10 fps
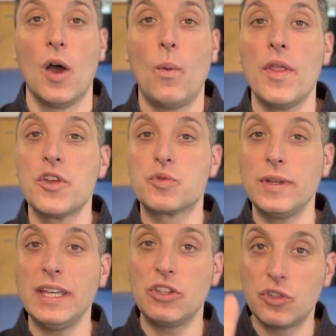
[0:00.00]
Well, there's
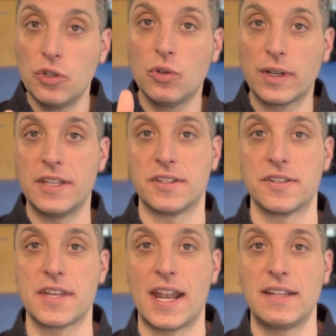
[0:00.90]
really two
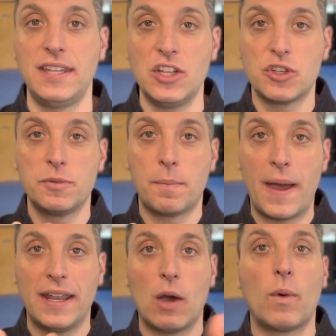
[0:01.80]
reasons, and I teach them
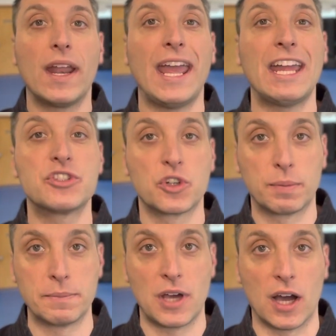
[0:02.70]
depending on what age group
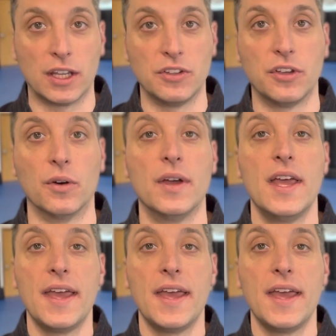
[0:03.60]
I'm talking to.